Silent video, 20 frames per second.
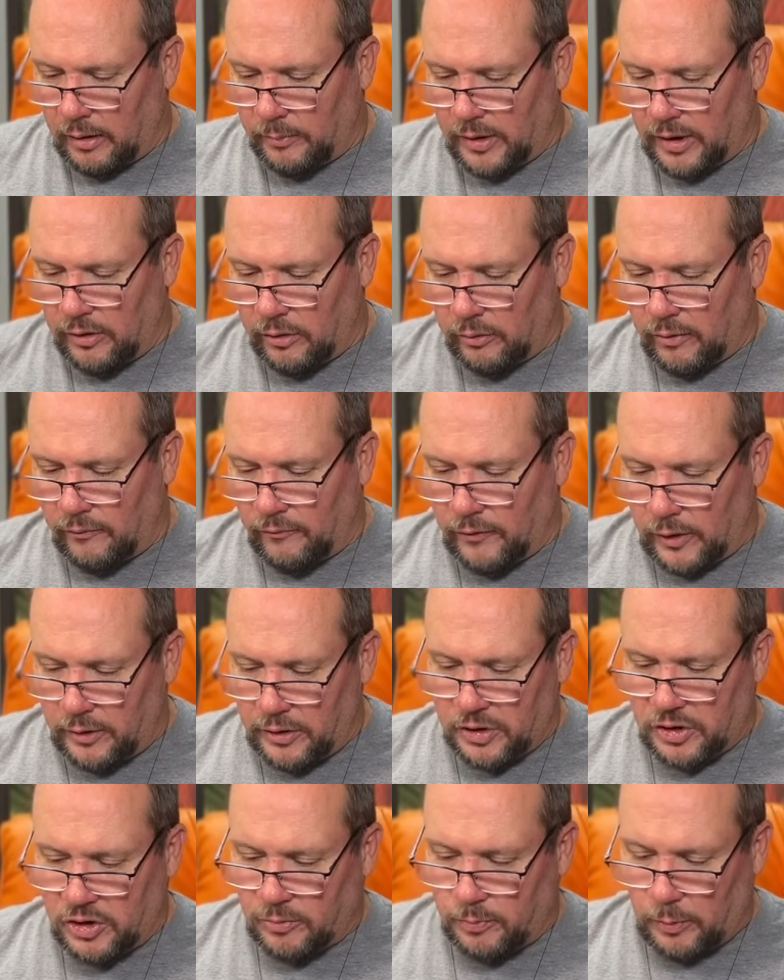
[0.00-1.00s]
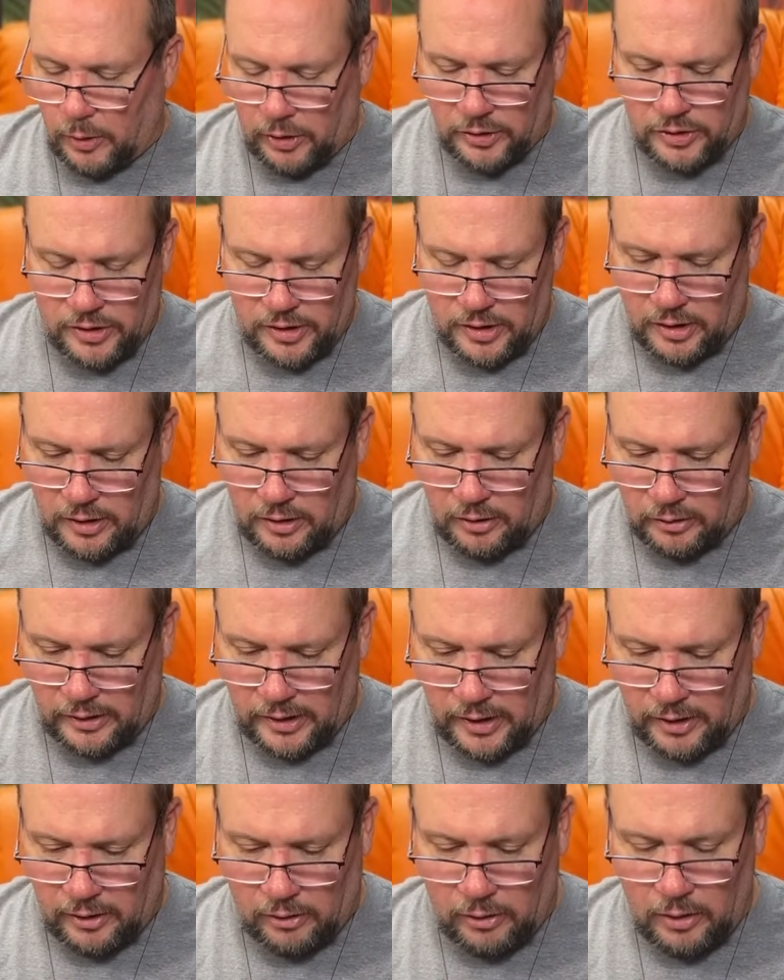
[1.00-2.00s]
either a very sparse CDL
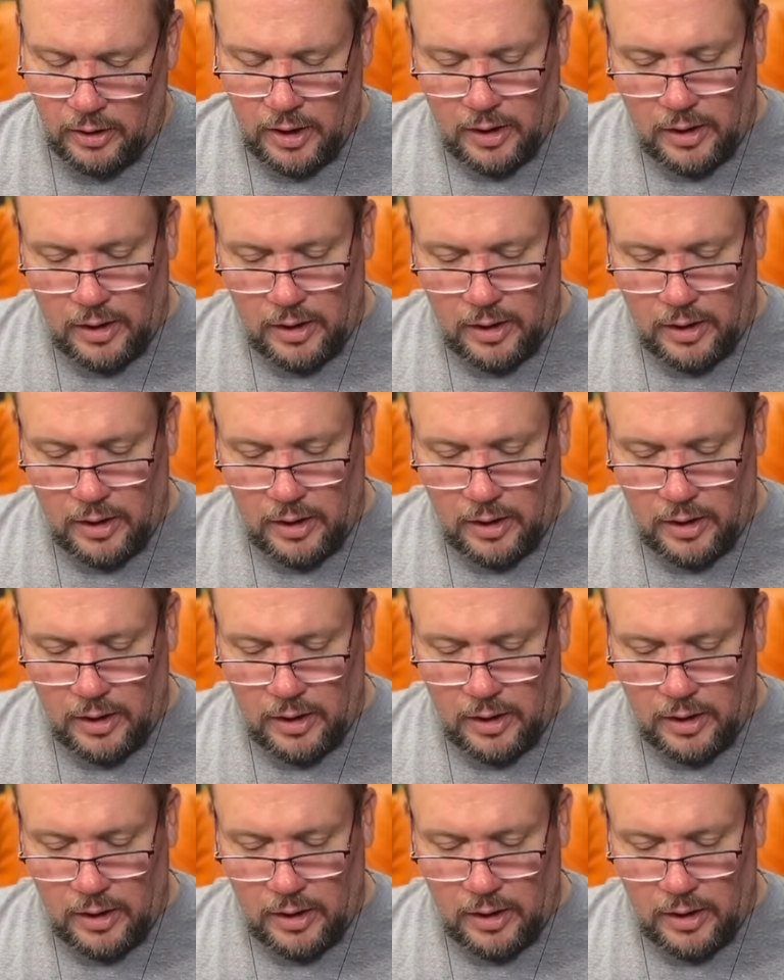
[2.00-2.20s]
tail,